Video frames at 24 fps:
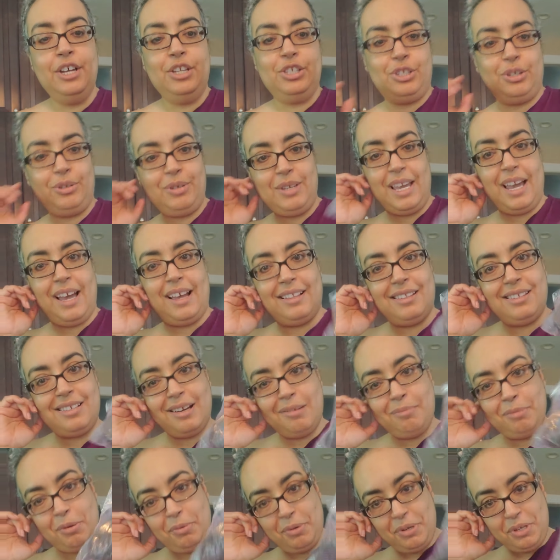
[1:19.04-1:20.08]
So yeah,
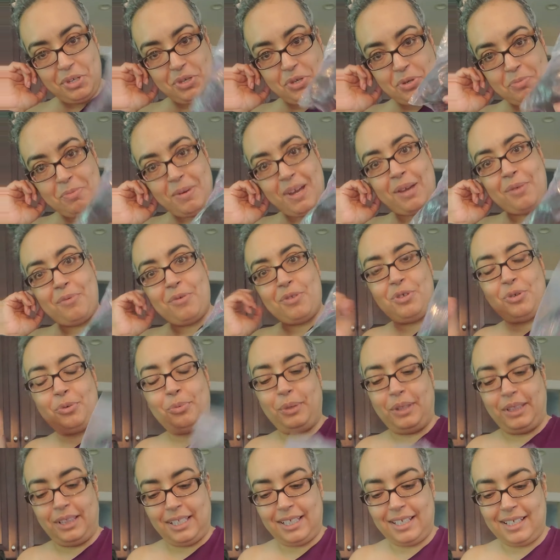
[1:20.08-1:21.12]
tell me what you might do
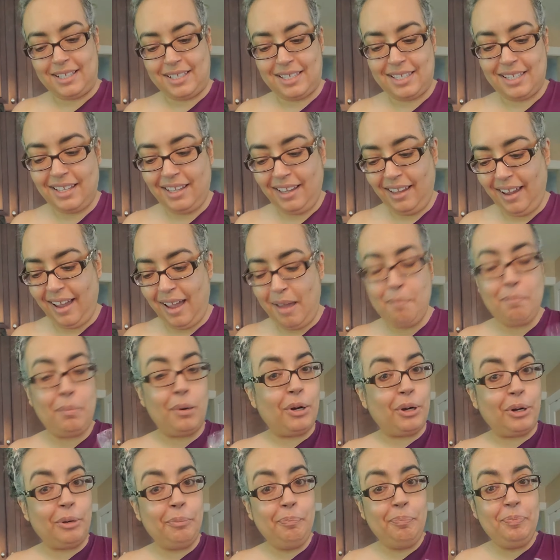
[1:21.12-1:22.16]
with this. I'm
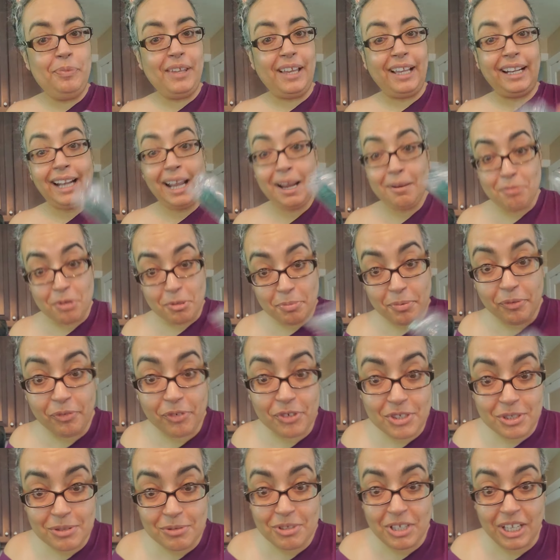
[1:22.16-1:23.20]
Barb and I'm open
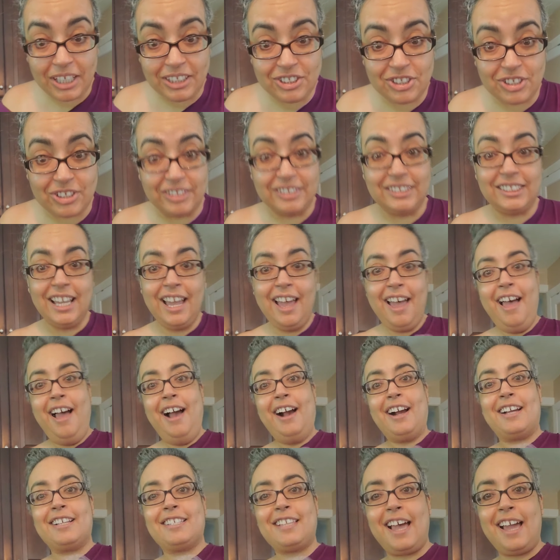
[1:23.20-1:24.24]
for suggestions
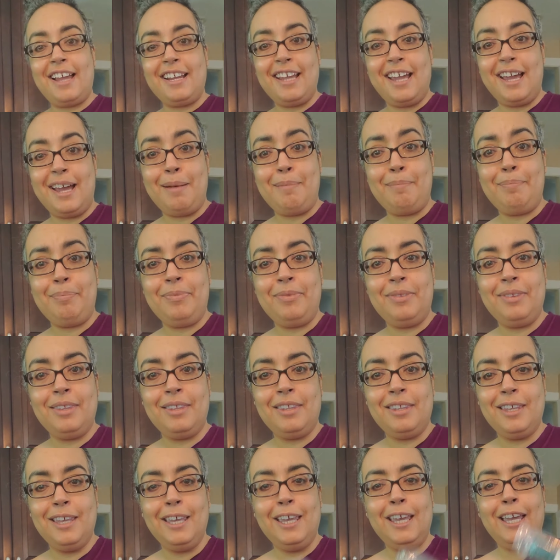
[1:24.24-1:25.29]
because I am
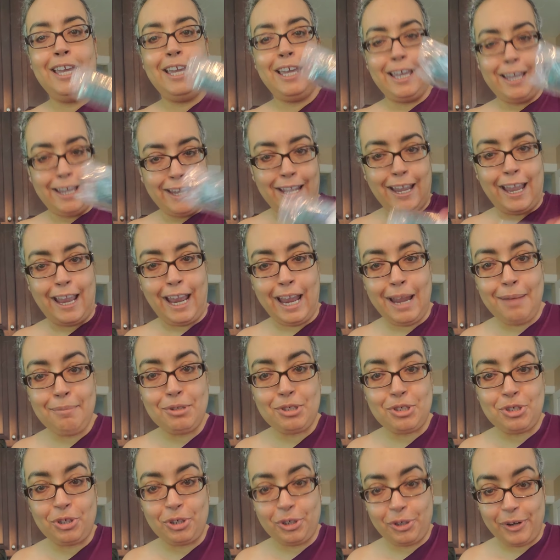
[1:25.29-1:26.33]

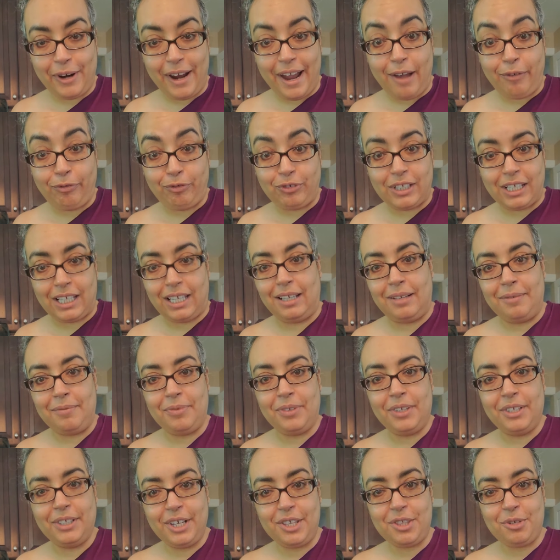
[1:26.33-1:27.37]
amateur crafty.
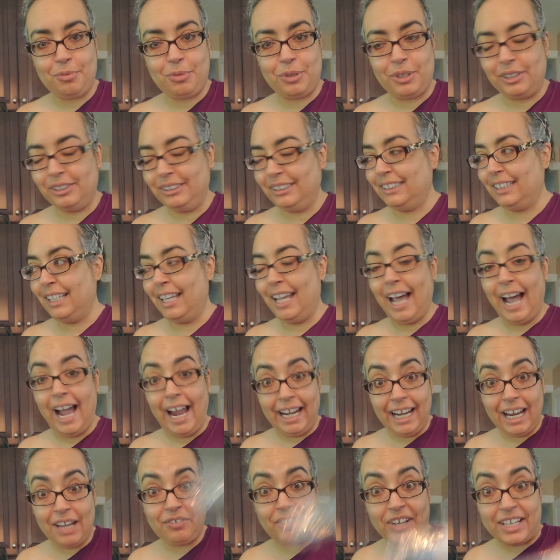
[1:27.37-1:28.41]
In other words,
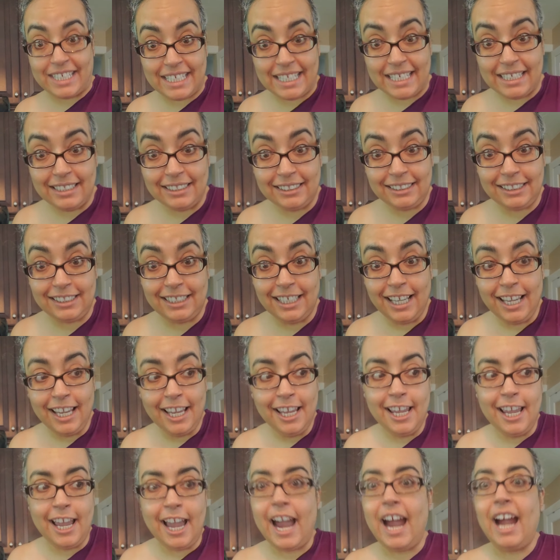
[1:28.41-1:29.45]
I have ideas
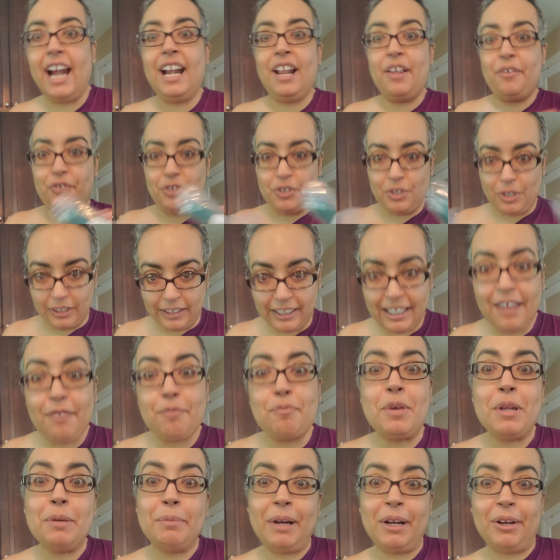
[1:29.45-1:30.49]
and if you
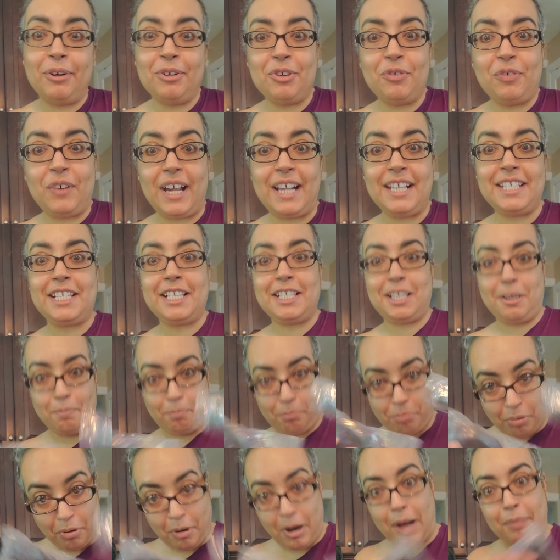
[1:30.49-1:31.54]
leave me to my own devices, I'm
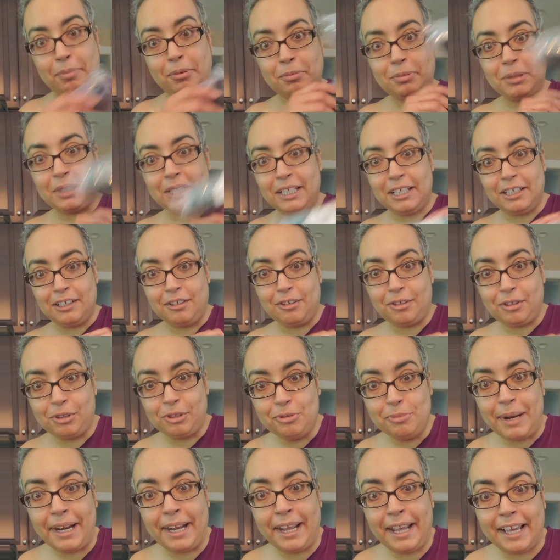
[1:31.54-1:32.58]
probably going to
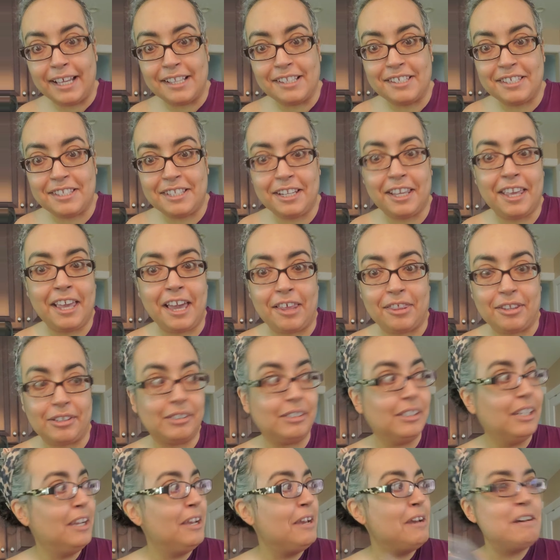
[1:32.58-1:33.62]
glue my hands
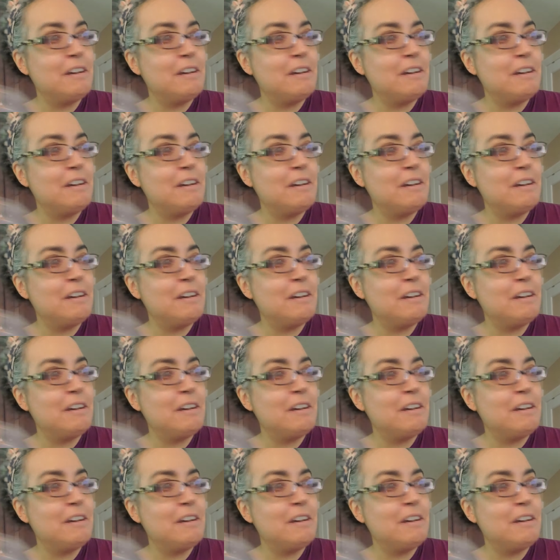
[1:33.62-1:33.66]
together.